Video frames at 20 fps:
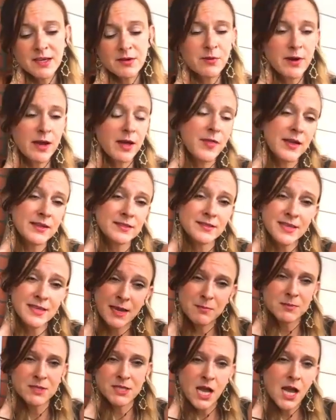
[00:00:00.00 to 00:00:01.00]
and around that
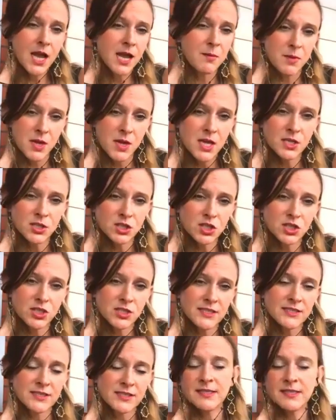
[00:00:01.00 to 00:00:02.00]
same time-ish,
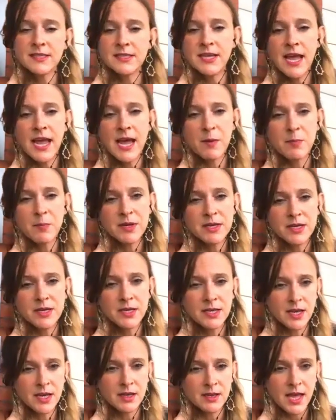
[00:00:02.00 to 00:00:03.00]
this incident happened
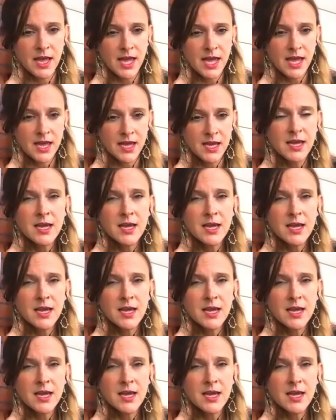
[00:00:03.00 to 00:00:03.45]
in LA.